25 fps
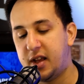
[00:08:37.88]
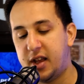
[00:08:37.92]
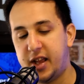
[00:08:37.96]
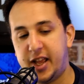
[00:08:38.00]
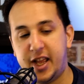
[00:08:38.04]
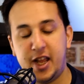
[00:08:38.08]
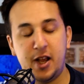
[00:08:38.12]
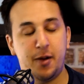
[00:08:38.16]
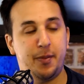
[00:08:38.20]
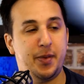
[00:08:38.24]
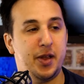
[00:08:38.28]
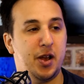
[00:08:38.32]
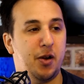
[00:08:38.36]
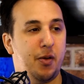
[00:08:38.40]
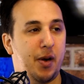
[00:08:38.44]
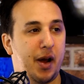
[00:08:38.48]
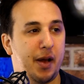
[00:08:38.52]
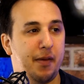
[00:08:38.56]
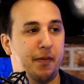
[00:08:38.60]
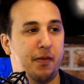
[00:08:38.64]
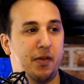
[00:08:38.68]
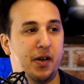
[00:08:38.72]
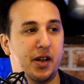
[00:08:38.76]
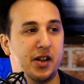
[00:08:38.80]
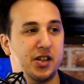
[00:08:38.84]
he'll be all right
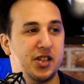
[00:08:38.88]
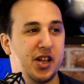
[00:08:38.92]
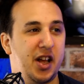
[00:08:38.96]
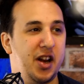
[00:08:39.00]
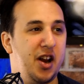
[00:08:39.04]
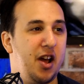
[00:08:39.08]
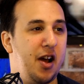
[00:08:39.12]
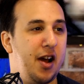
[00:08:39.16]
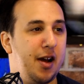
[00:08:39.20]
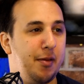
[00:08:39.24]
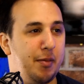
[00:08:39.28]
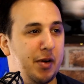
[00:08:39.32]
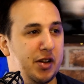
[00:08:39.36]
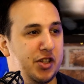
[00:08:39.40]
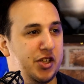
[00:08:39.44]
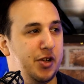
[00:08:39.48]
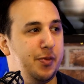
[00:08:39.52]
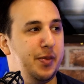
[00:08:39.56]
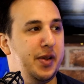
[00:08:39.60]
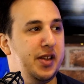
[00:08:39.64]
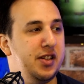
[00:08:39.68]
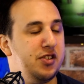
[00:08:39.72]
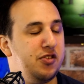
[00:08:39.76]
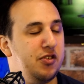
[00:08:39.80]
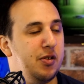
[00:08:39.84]
for it because I know how much it
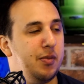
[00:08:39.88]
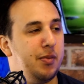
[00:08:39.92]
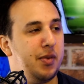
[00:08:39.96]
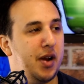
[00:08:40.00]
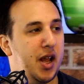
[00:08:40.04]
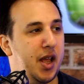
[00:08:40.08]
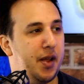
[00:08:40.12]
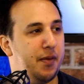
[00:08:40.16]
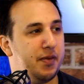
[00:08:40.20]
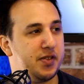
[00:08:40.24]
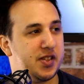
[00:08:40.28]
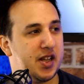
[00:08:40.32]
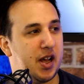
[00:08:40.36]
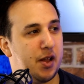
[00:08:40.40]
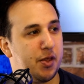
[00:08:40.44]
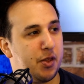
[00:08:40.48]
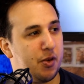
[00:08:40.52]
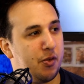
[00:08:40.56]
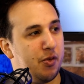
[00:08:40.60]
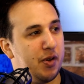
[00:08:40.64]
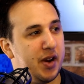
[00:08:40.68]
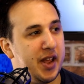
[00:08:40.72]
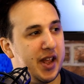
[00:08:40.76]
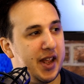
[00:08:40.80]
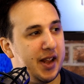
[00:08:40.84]
means to him playing for South
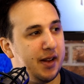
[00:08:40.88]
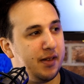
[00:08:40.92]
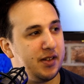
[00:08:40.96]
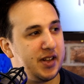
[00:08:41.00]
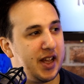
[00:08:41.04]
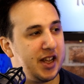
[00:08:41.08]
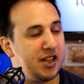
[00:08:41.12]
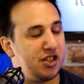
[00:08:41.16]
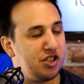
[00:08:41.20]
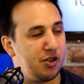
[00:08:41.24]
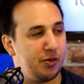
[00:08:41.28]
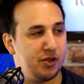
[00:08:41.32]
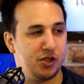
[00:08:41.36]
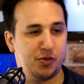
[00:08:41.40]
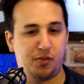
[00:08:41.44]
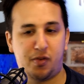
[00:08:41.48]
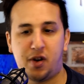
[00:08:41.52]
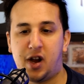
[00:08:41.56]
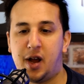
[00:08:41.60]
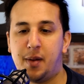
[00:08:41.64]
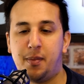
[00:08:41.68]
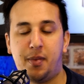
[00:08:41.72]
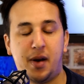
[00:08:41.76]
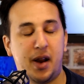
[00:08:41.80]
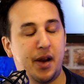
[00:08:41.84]
Korea. He takes so much mm.
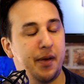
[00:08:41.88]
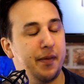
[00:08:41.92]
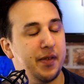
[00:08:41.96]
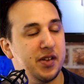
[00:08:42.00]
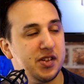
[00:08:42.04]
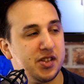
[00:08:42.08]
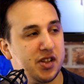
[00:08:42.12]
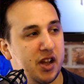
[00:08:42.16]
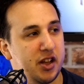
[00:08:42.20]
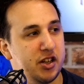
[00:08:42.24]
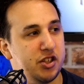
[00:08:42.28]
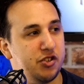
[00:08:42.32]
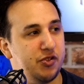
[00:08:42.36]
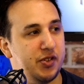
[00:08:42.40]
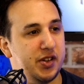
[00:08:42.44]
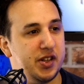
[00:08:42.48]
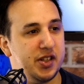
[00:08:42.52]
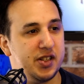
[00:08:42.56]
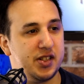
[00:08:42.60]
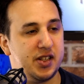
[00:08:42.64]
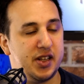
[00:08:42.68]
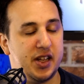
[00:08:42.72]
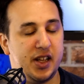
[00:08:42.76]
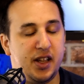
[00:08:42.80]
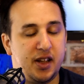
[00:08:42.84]
pride playing for his country,
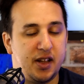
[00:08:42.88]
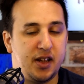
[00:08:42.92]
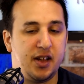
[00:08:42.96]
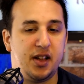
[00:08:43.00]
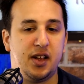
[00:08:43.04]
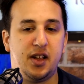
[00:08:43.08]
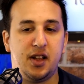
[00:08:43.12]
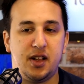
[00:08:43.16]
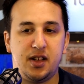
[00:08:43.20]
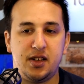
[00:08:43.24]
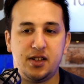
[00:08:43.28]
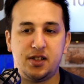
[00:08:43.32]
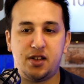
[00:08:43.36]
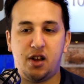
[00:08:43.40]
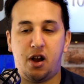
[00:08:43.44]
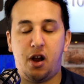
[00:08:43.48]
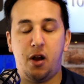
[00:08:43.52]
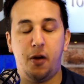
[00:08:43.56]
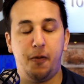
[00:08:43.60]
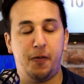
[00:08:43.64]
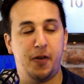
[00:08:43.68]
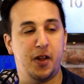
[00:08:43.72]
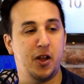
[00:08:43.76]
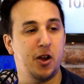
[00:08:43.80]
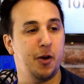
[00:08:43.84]
doesn't he? So
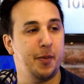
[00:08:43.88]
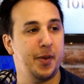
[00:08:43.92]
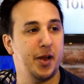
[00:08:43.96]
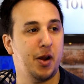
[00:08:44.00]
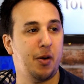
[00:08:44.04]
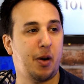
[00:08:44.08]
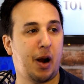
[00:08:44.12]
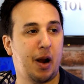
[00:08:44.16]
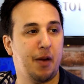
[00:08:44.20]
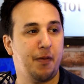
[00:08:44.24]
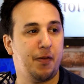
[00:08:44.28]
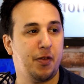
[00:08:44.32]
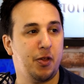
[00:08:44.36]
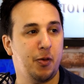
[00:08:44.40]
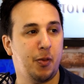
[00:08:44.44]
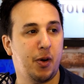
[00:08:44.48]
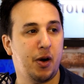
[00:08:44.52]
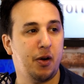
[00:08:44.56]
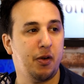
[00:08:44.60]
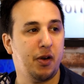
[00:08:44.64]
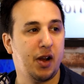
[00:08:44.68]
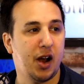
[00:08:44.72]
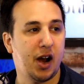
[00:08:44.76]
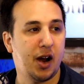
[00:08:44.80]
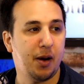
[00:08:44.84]
hopefully he'll be all right for the
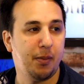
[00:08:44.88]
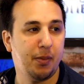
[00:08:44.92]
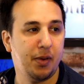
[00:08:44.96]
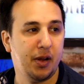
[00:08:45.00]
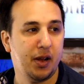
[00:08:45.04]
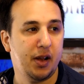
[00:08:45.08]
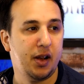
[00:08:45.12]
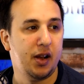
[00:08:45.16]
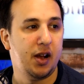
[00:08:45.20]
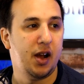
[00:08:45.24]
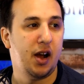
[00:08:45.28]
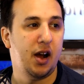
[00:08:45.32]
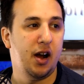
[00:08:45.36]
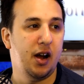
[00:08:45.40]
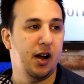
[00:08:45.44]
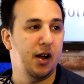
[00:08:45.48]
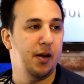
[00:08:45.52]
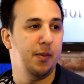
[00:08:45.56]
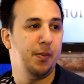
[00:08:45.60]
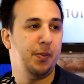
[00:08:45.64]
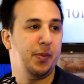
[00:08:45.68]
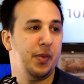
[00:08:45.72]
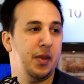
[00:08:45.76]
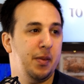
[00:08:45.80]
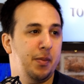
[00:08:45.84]
World Cup.
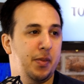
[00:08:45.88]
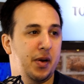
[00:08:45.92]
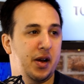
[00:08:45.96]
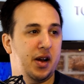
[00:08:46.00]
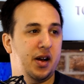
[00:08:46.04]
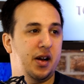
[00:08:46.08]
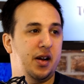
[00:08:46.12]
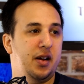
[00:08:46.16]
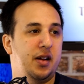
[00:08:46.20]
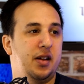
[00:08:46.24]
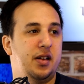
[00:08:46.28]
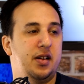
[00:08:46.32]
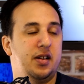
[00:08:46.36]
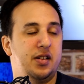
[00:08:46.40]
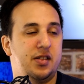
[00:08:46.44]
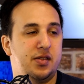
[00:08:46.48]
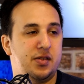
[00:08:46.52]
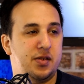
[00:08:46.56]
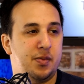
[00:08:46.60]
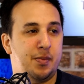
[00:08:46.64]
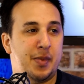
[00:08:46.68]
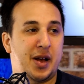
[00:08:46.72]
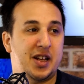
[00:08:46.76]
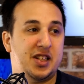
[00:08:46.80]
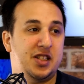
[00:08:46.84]
Um, but it's a
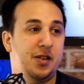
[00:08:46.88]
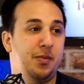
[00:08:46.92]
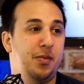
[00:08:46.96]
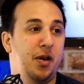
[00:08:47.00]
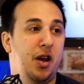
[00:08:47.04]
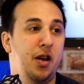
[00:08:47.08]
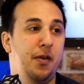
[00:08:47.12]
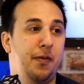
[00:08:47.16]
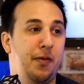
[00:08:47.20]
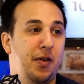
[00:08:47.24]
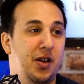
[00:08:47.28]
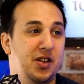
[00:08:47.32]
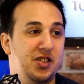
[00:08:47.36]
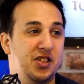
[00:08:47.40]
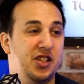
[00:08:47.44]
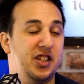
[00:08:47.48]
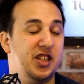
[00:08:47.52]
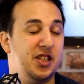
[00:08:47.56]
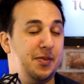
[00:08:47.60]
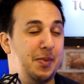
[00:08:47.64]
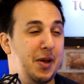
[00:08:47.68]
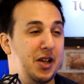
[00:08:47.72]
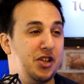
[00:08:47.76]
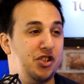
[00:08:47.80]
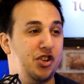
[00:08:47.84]
massive blow for us, and
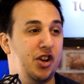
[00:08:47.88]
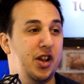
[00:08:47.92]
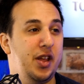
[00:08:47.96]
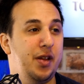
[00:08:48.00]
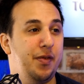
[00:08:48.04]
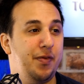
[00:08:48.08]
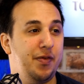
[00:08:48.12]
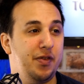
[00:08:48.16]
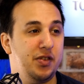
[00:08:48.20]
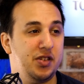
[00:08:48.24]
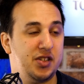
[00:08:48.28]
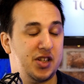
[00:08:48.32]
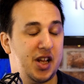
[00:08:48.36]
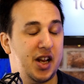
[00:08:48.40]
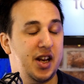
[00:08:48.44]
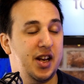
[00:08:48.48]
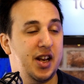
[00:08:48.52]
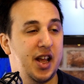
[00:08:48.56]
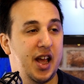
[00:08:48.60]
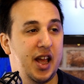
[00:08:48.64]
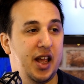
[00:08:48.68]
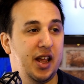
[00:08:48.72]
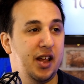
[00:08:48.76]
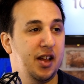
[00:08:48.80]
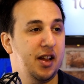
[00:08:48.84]
especially for
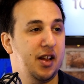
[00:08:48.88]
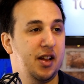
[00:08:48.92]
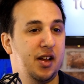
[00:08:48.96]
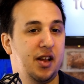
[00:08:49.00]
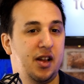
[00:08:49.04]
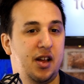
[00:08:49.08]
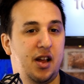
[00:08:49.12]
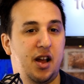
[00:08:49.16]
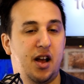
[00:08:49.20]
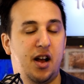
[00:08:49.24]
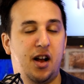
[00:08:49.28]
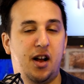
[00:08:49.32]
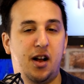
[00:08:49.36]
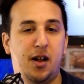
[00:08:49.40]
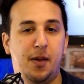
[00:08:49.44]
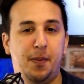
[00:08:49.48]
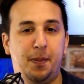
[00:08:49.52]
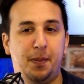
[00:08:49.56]
Sunday, because